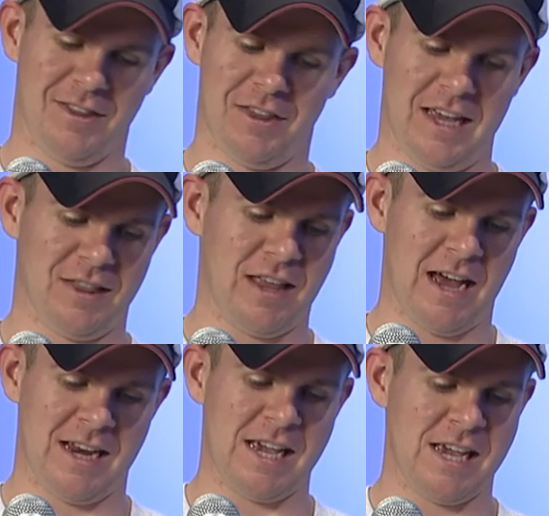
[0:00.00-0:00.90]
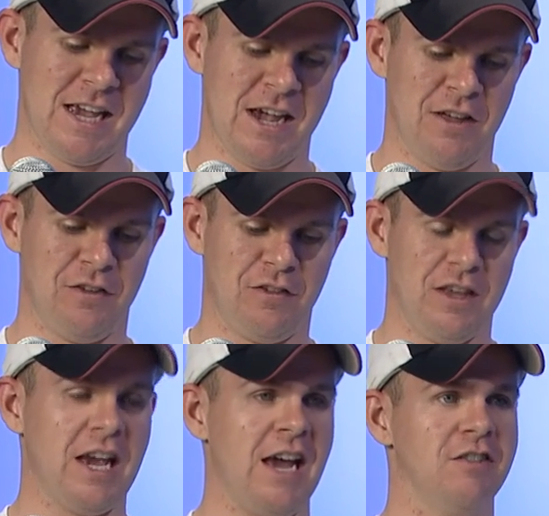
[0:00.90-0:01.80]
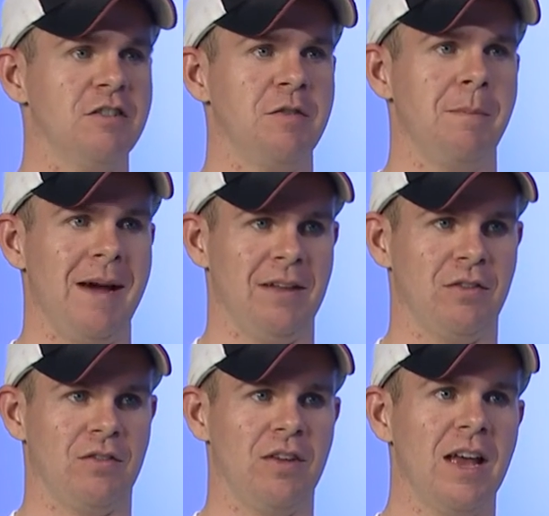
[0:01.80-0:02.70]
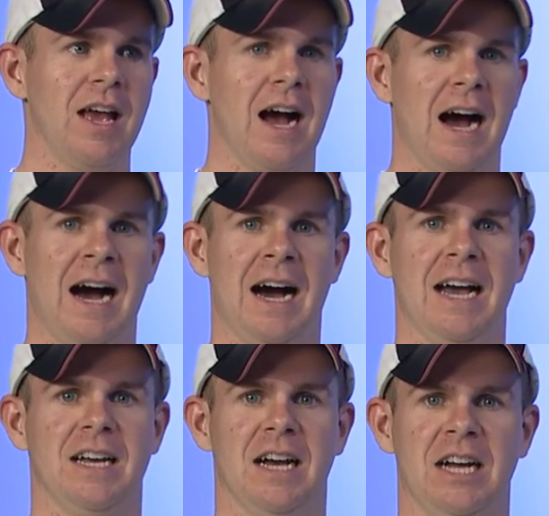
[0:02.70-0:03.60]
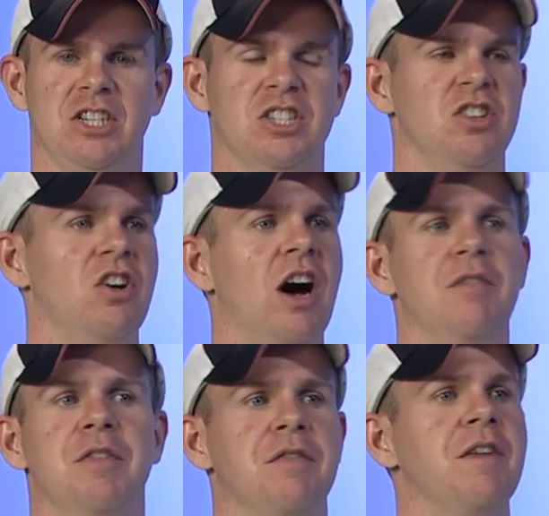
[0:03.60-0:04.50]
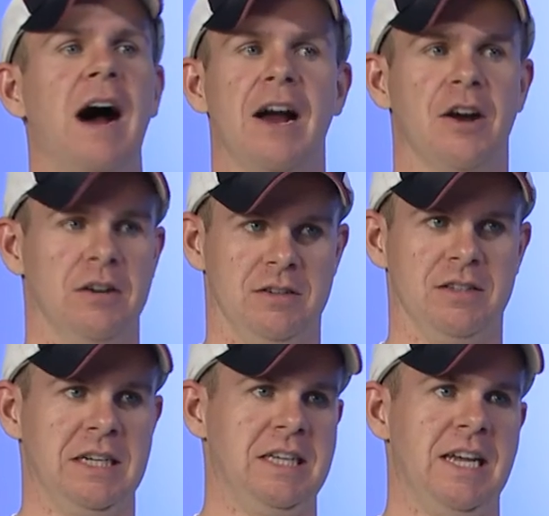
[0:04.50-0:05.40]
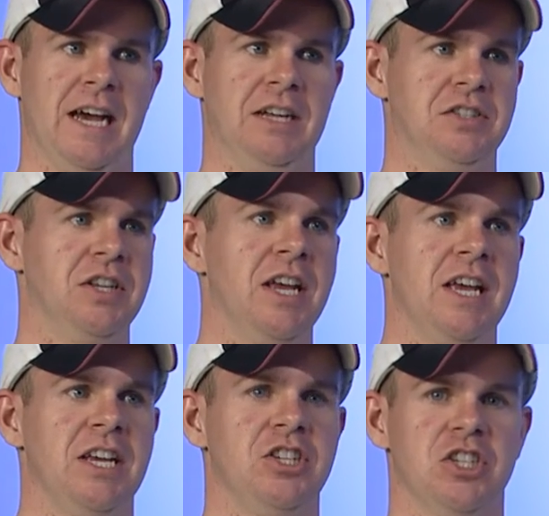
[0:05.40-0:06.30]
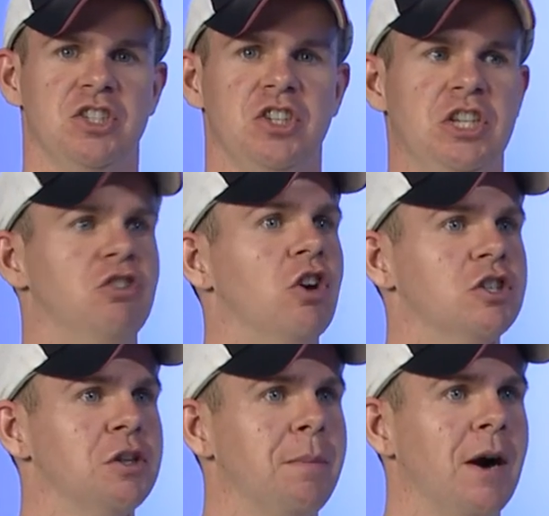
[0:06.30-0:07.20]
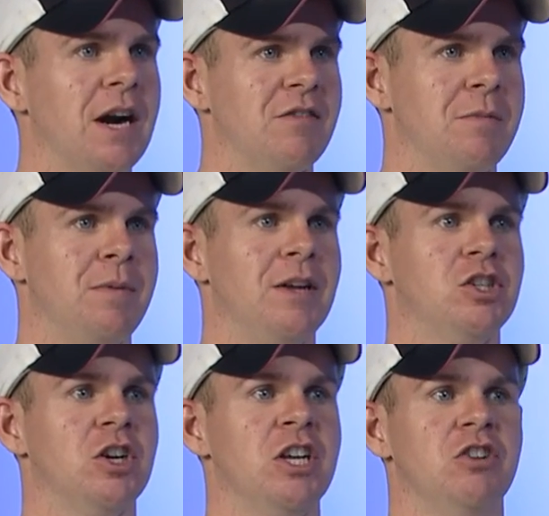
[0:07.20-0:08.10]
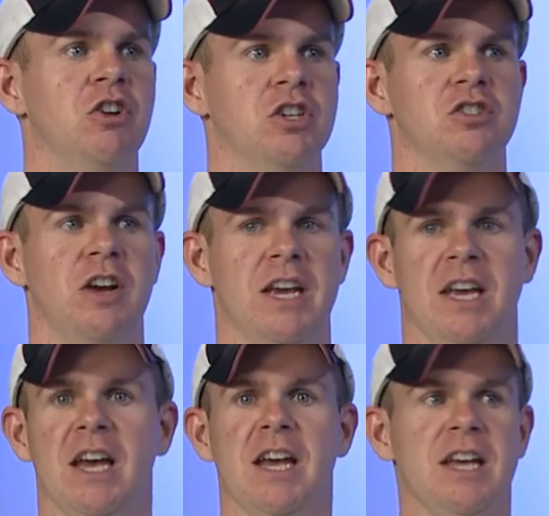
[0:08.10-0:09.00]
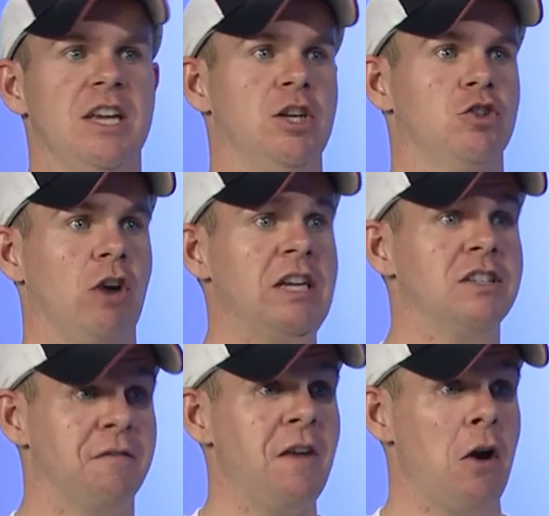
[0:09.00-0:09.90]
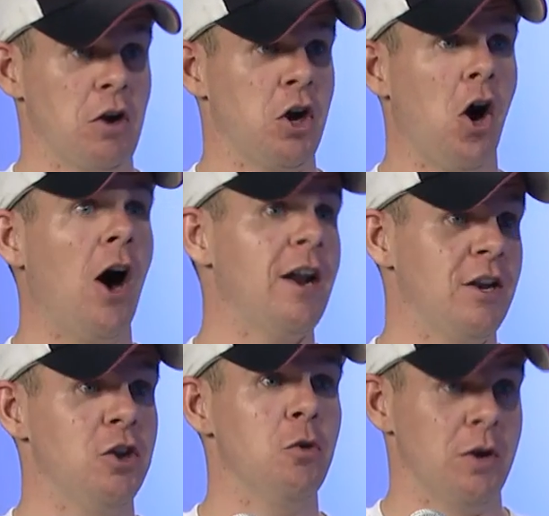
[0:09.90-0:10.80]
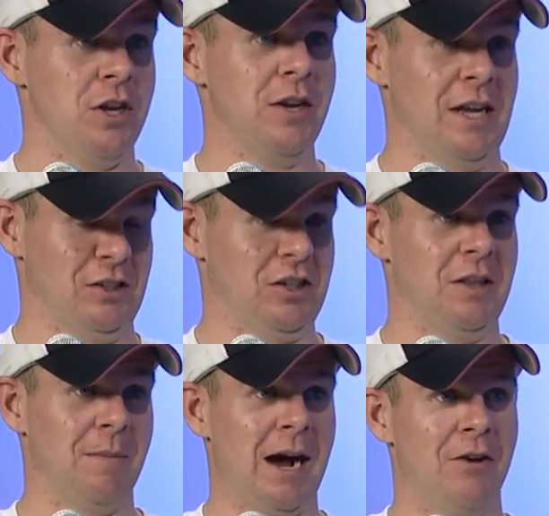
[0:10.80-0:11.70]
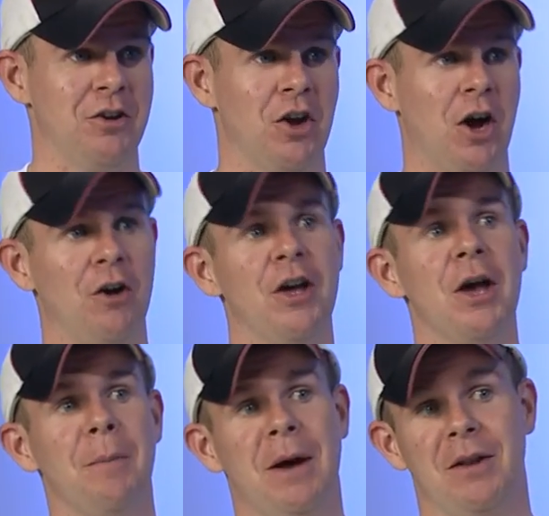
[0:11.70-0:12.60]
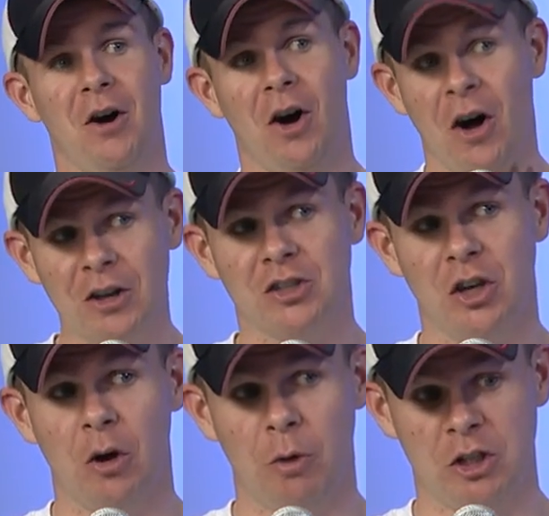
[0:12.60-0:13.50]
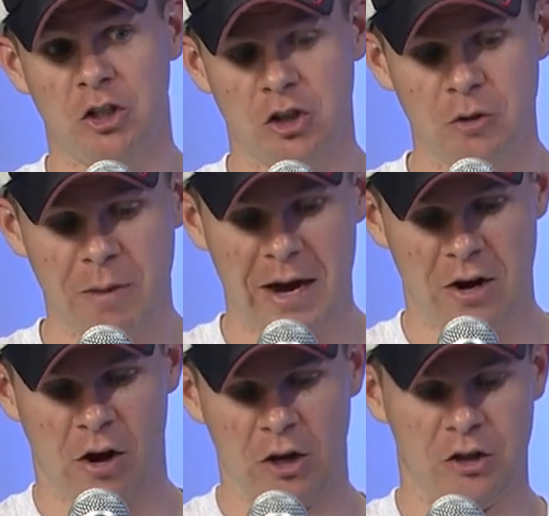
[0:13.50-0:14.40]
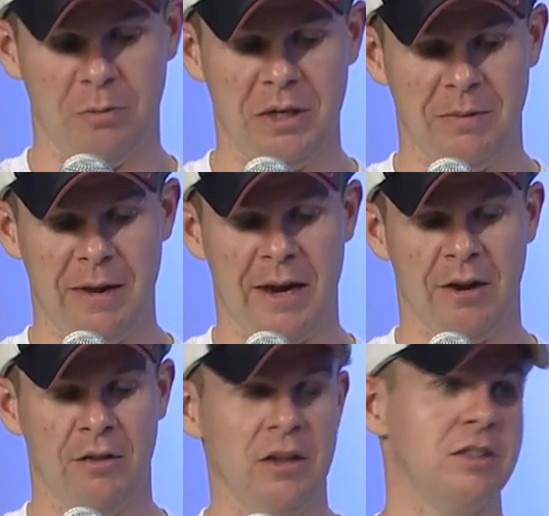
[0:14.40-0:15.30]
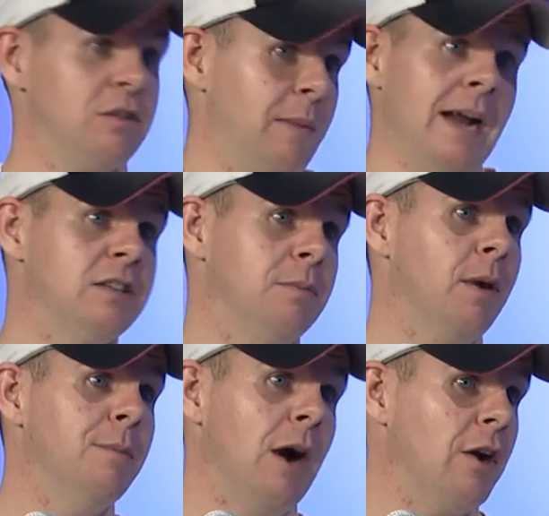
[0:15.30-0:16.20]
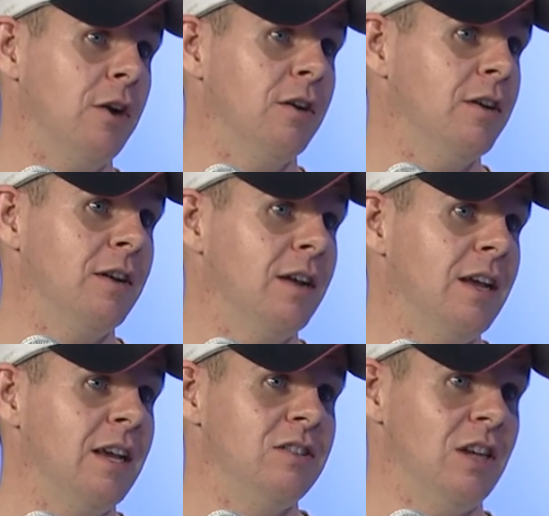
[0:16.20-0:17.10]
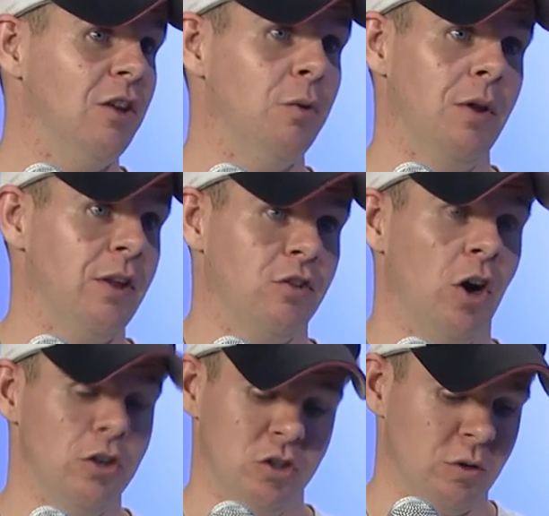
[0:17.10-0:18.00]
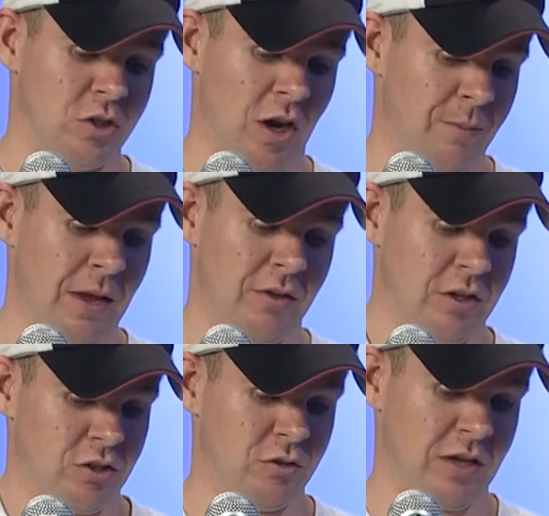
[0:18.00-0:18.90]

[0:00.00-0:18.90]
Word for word: think that he is the ace of the Mets. Okay. I, I just love the fire that he has. He just he looks the part of a pitcher. He looks like he strikes the fear of God in you when sure. he gets to the mound and all. Yeah. But also, which you might also be debating on this, that's Madison Bumgarner. Yeah. He's the other one that's also atop that list who's